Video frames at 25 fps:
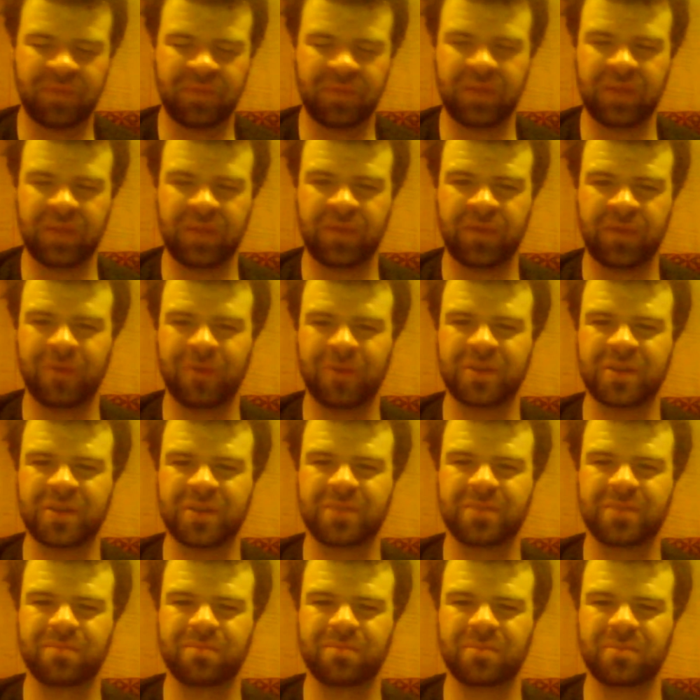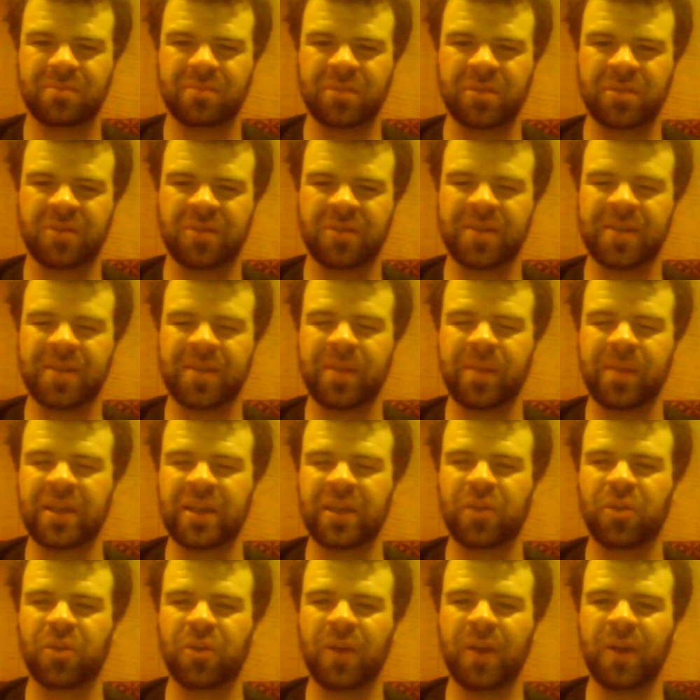if there was something
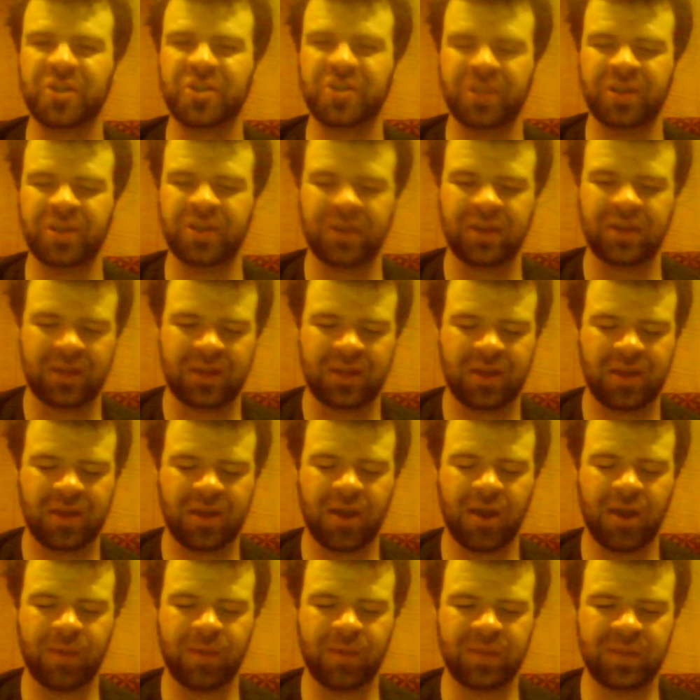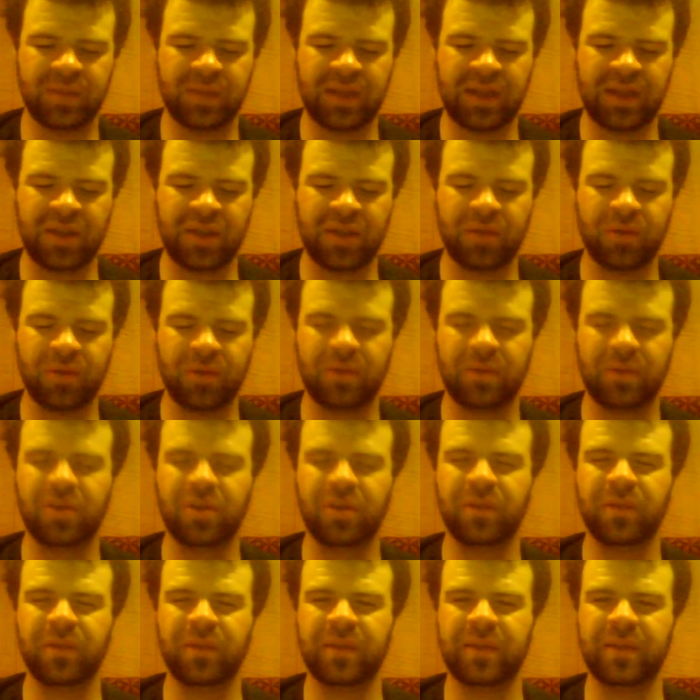in question,
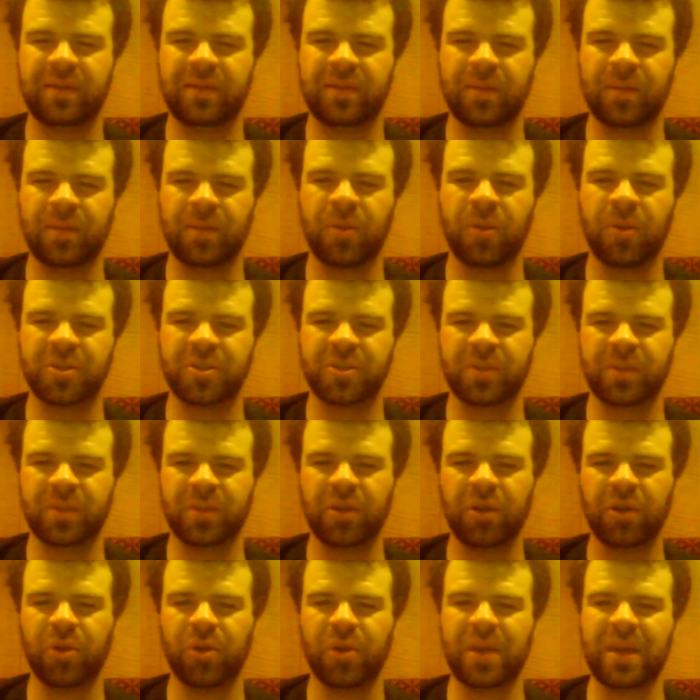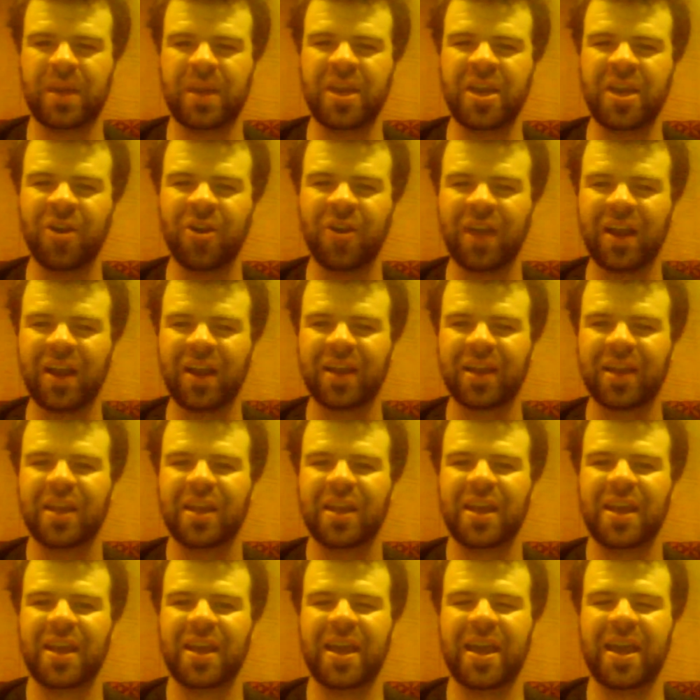that the person would go to a hearing,
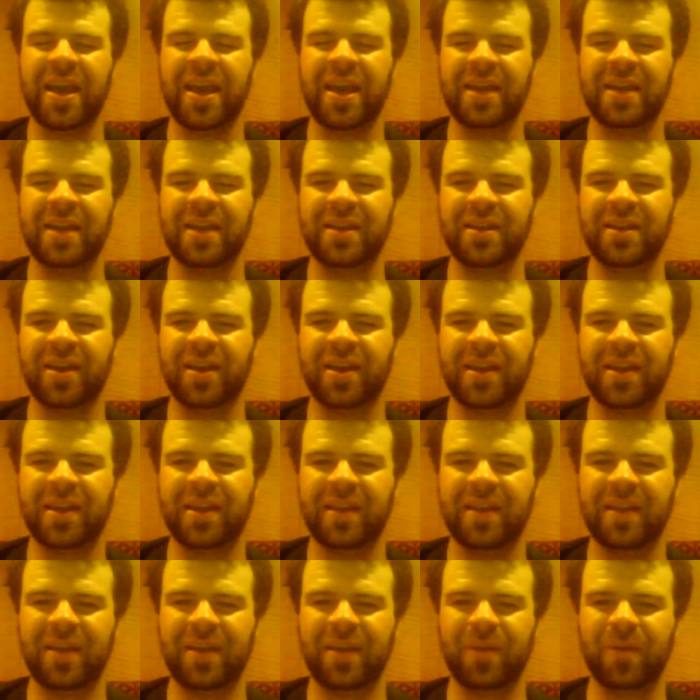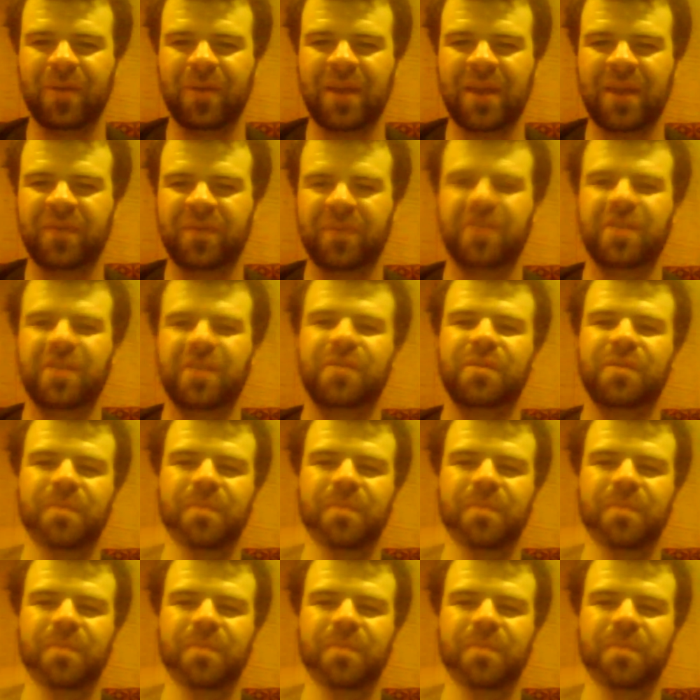and they would have to